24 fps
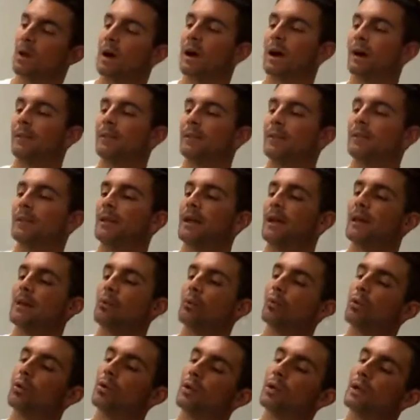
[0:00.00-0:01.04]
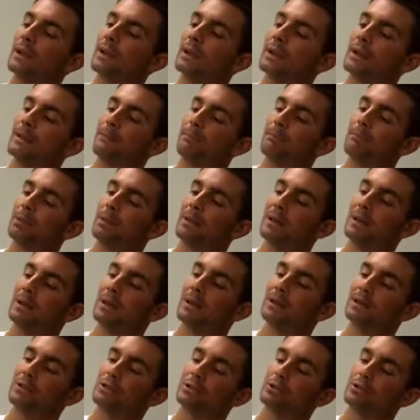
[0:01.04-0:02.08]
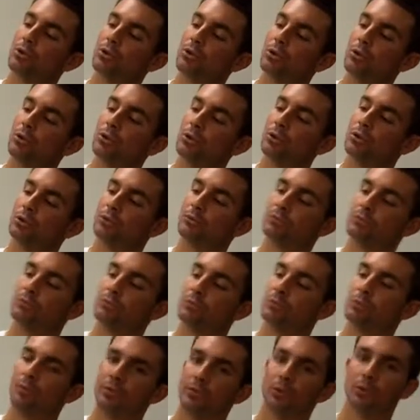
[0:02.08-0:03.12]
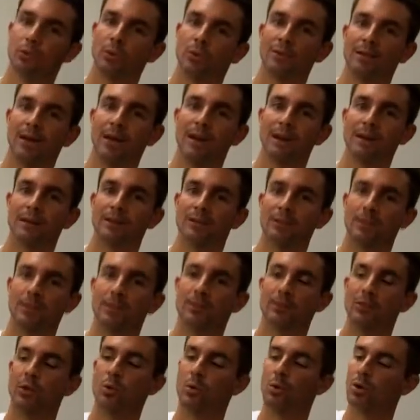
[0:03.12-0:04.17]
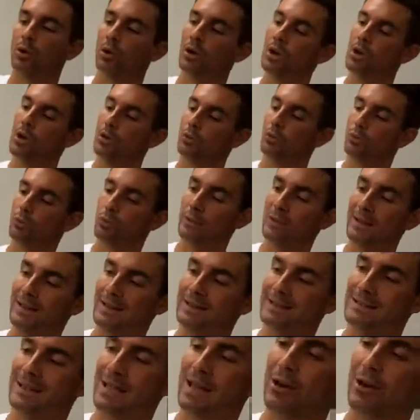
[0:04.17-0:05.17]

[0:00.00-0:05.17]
And they will get impinged on this roof. So as I, as a thrower, reach